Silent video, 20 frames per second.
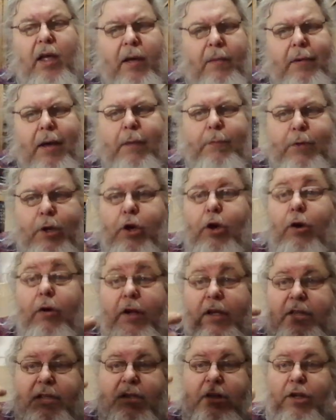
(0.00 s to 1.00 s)
I'm I'm
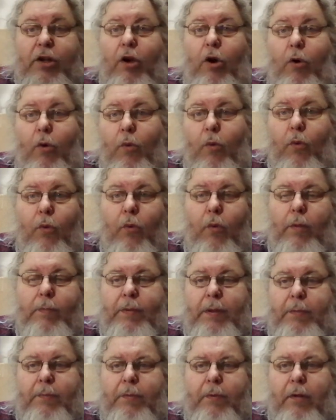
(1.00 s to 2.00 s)
curious to know
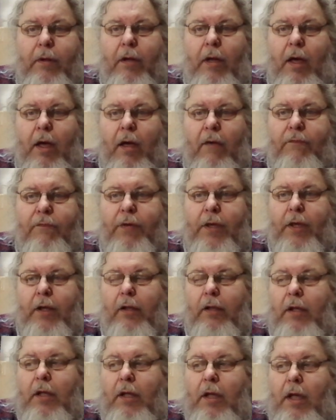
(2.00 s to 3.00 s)
what people uh, feel